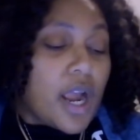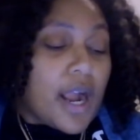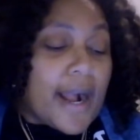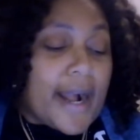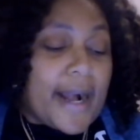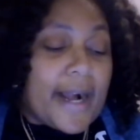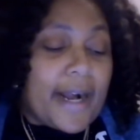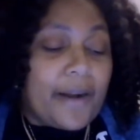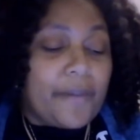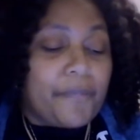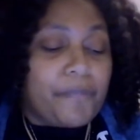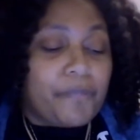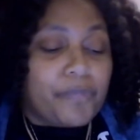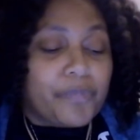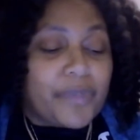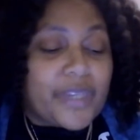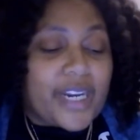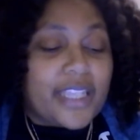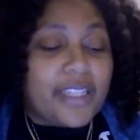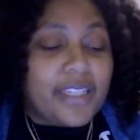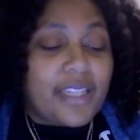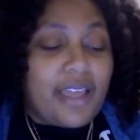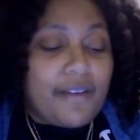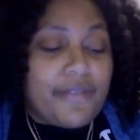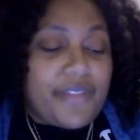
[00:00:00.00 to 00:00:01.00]
But
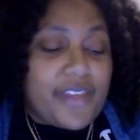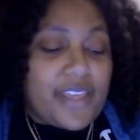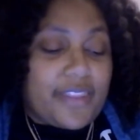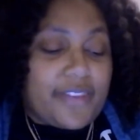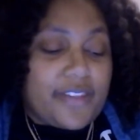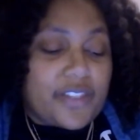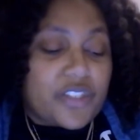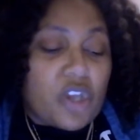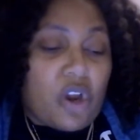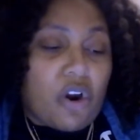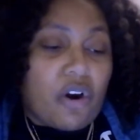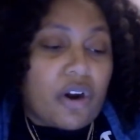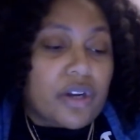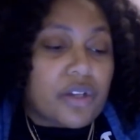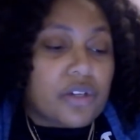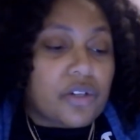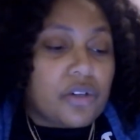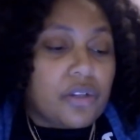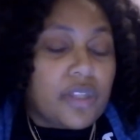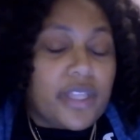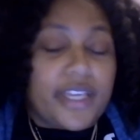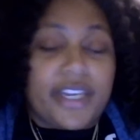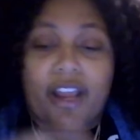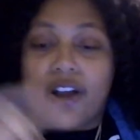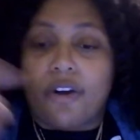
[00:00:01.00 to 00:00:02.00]
I love that this
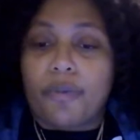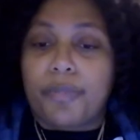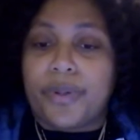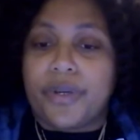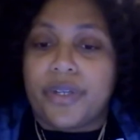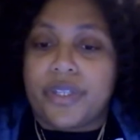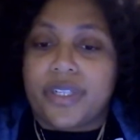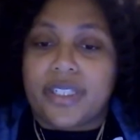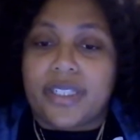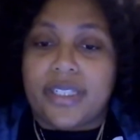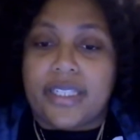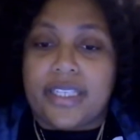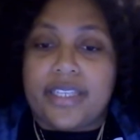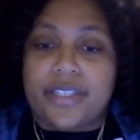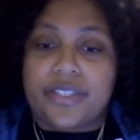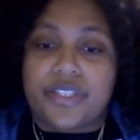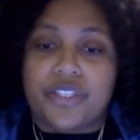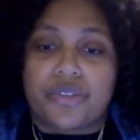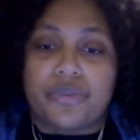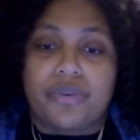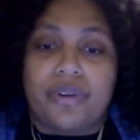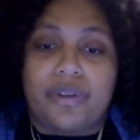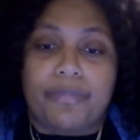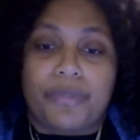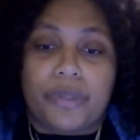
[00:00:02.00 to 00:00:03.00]
article, and I'll put a link
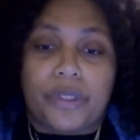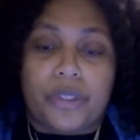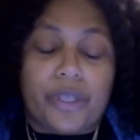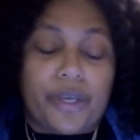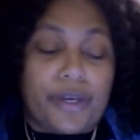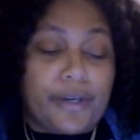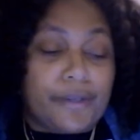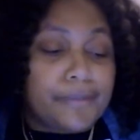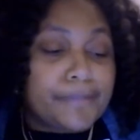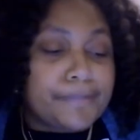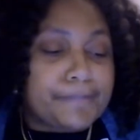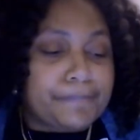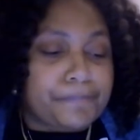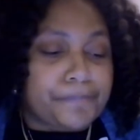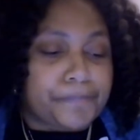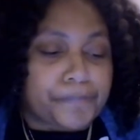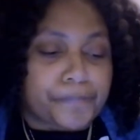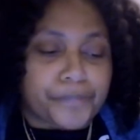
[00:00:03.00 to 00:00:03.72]
to it below,